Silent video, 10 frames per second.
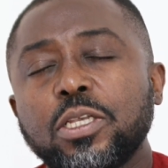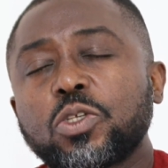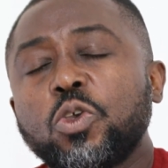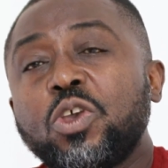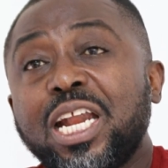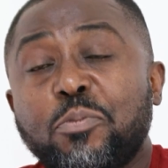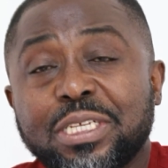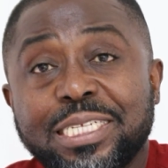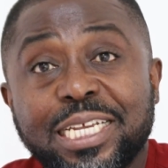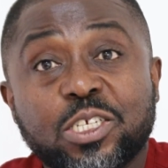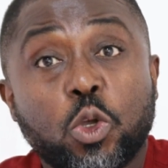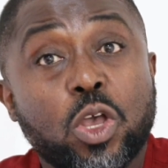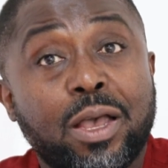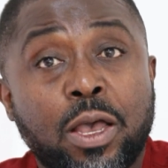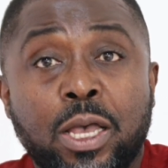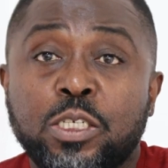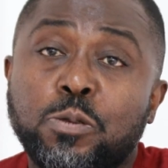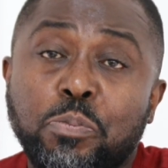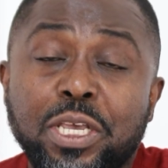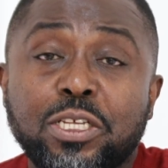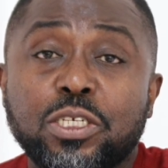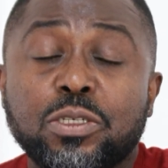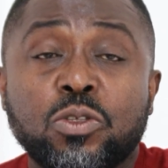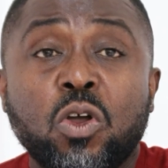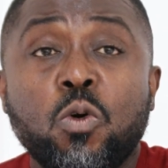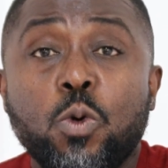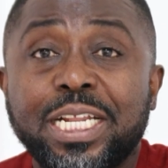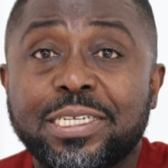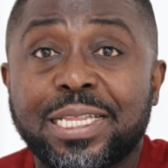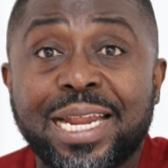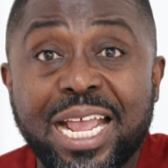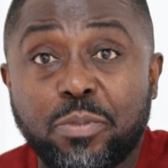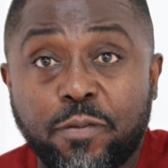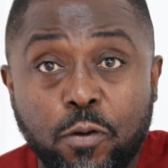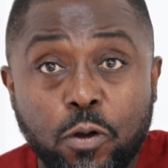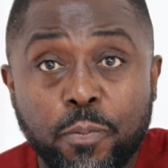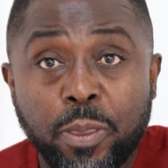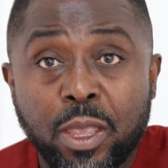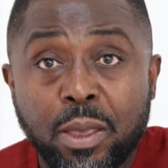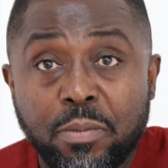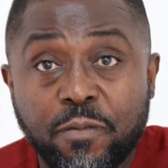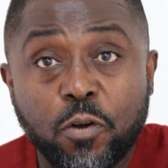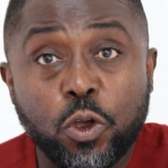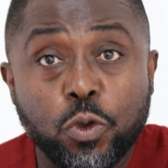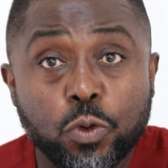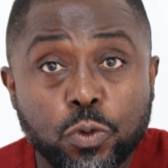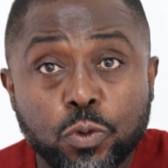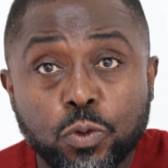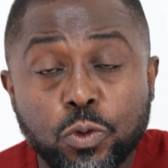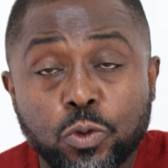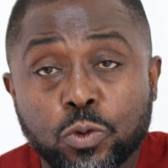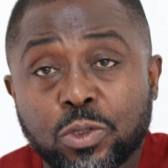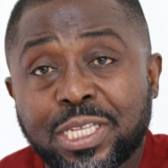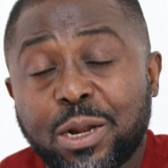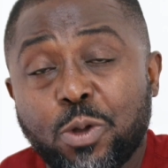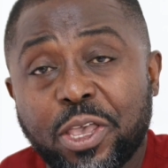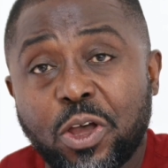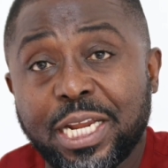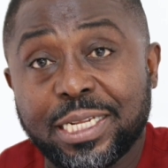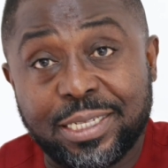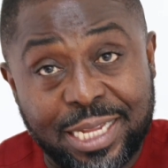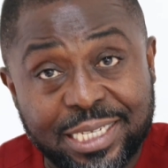So you get a presentation or you have a speech, don't wait till the night before you start working on it.